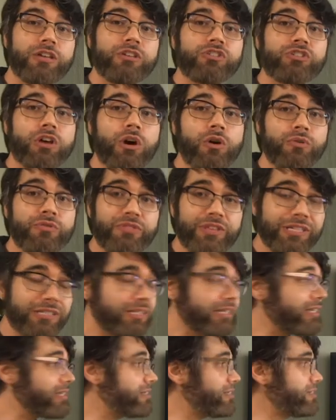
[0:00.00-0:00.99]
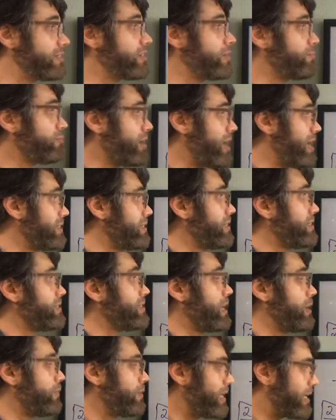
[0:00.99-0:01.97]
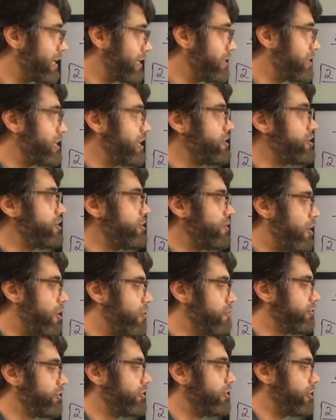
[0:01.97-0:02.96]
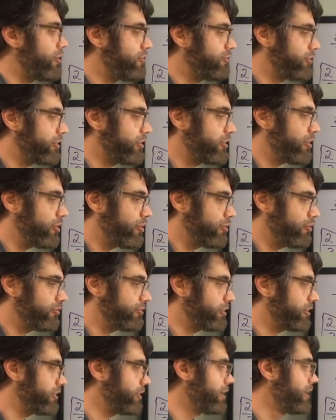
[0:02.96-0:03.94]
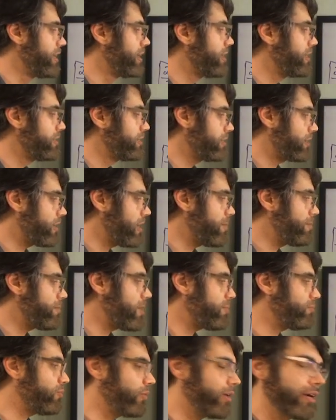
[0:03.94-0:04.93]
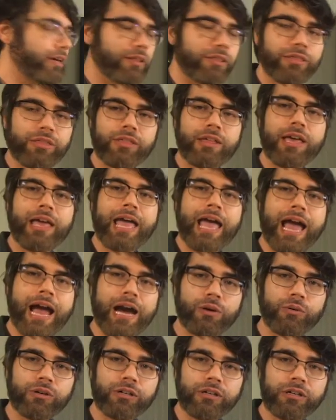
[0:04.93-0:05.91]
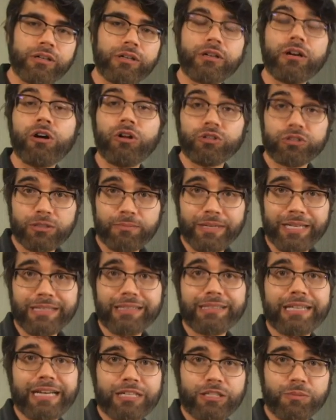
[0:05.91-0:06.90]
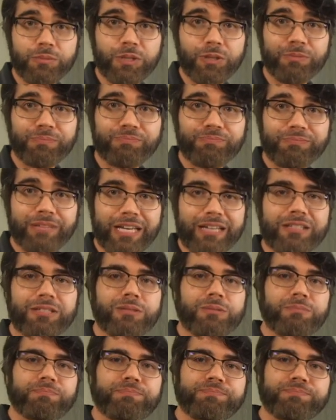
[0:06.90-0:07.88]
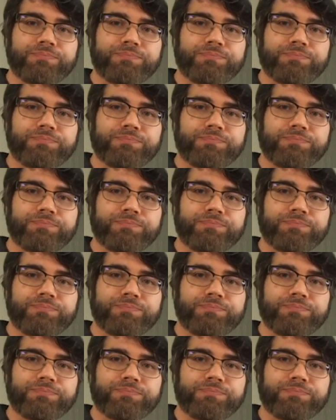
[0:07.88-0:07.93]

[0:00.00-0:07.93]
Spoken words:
So this is the process that we continue over and over and over to come up with our ultimate decimal. Thanks.